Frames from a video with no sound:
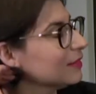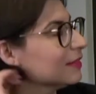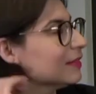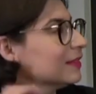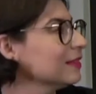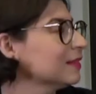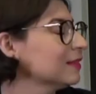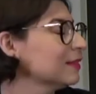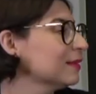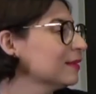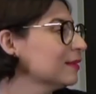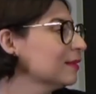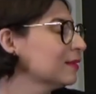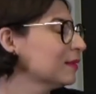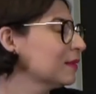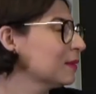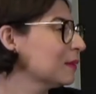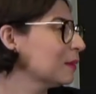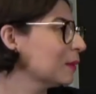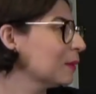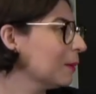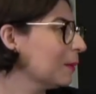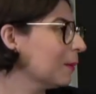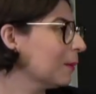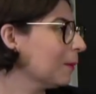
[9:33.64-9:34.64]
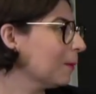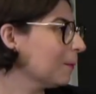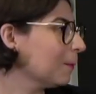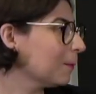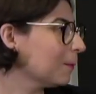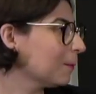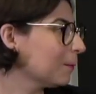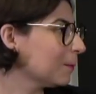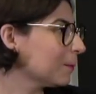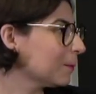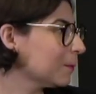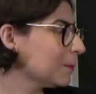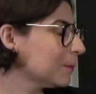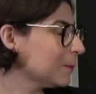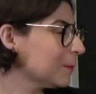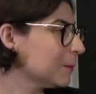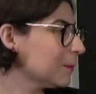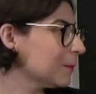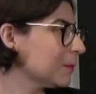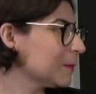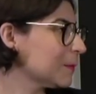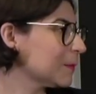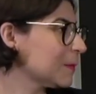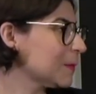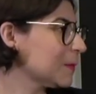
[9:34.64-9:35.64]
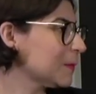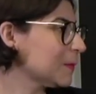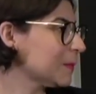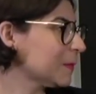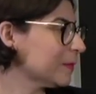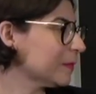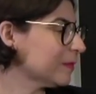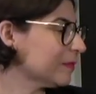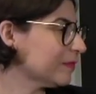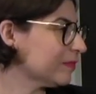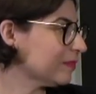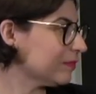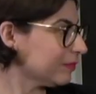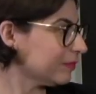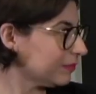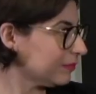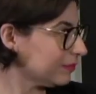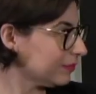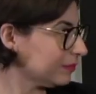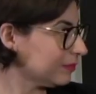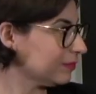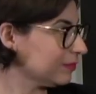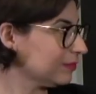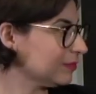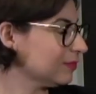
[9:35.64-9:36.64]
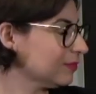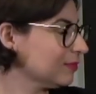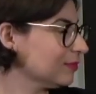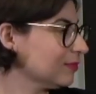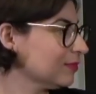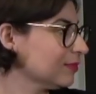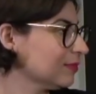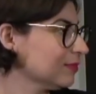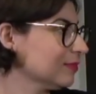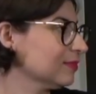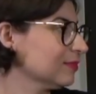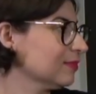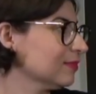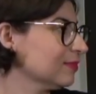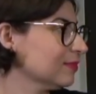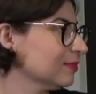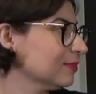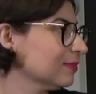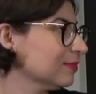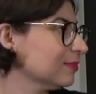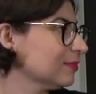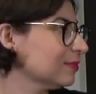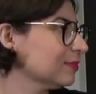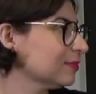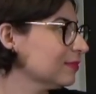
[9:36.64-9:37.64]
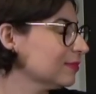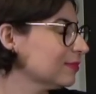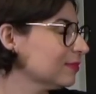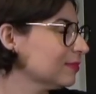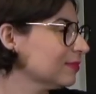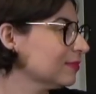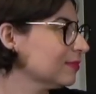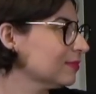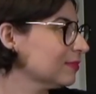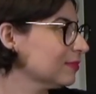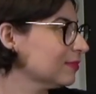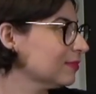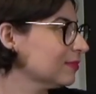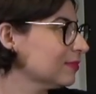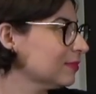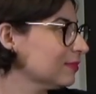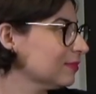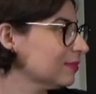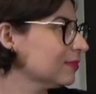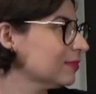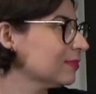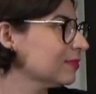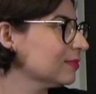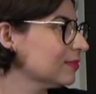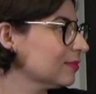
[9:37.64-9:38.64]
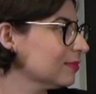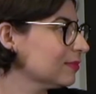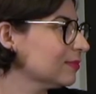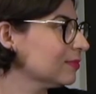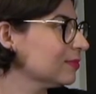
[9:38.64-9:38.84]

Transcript: No words are spoken by the person on screen.